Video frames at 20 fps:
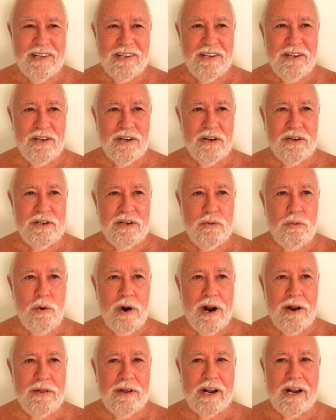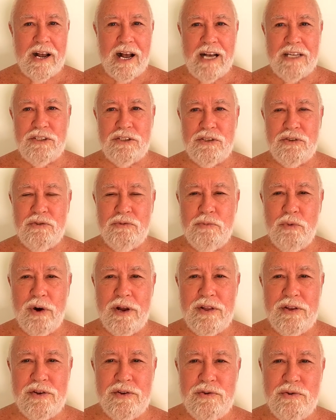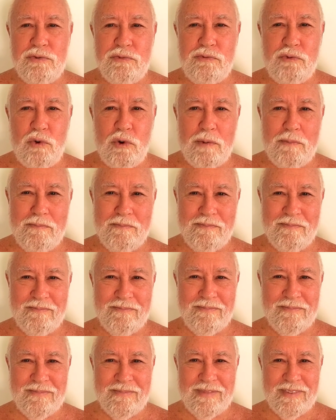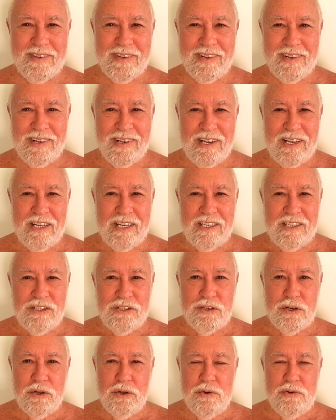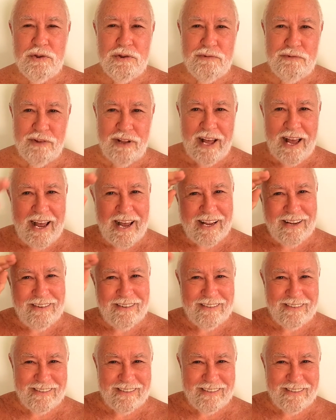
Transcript: You know, you wear the costume, wear the uniform, salute the flag,